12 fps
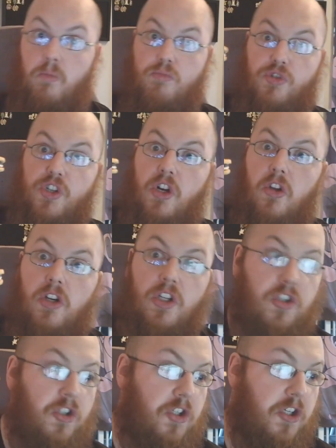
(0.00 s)
Let's get a look
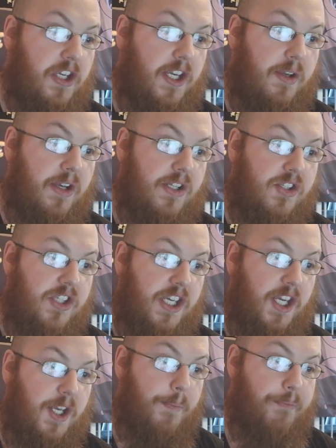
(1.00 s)
at the cookie. You can
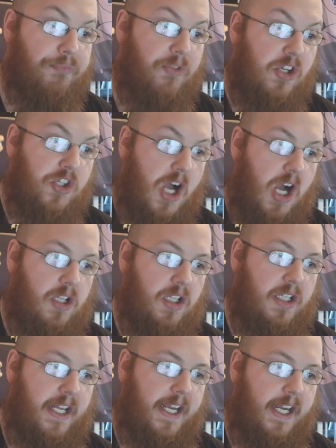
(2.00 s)
see a
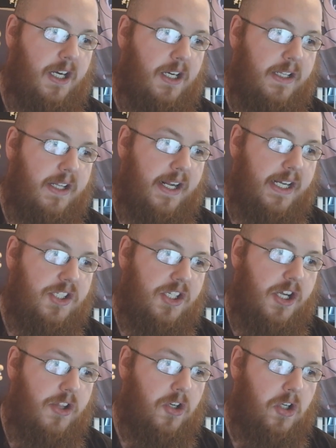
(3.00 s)
chocolate layer and then I guess
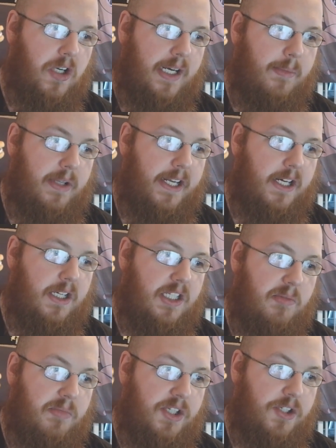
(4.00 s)
another cream layer in
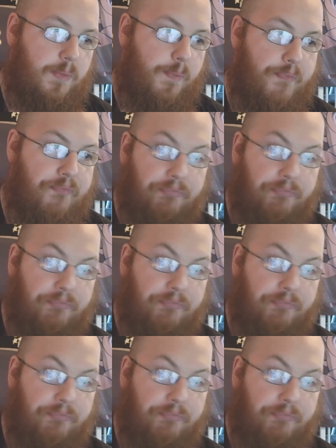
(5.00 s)
the middle.